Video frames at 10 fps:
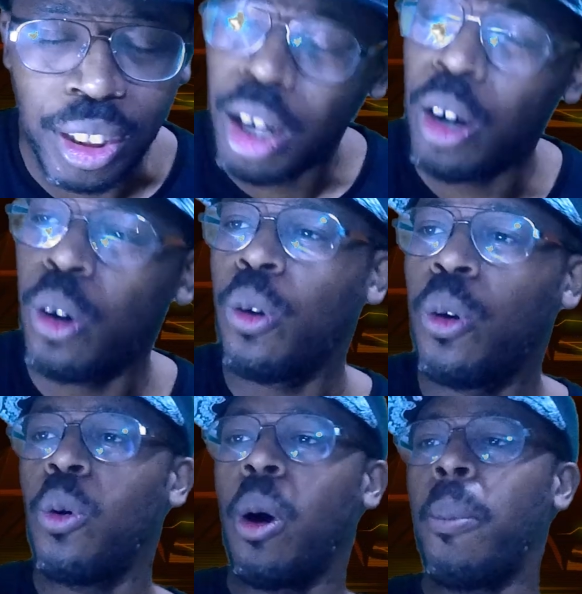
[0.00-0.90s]

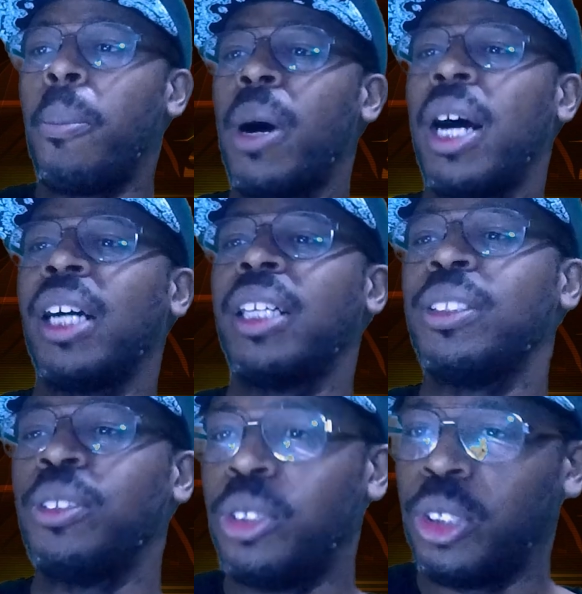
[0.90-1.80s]
Oh my
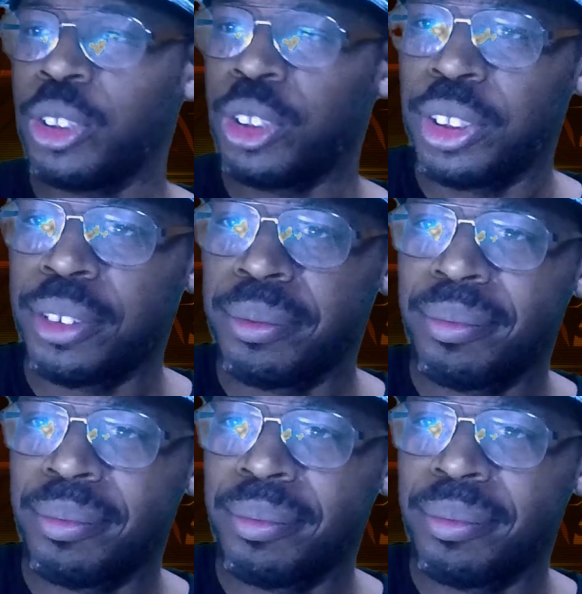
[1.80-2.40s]
gosh.